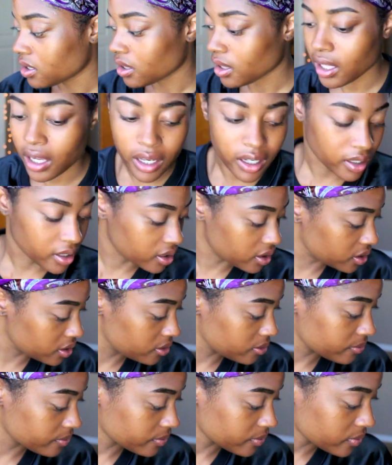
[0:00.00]
Like,
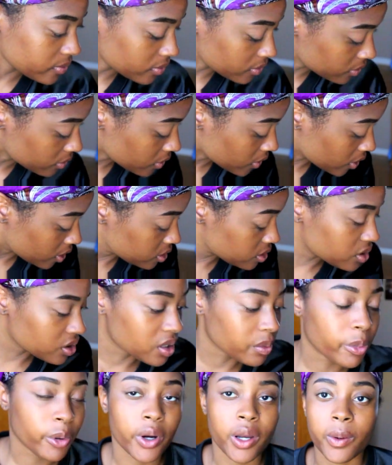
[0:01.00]

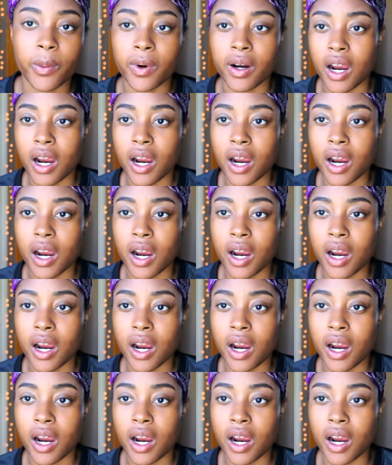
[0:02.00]
to the point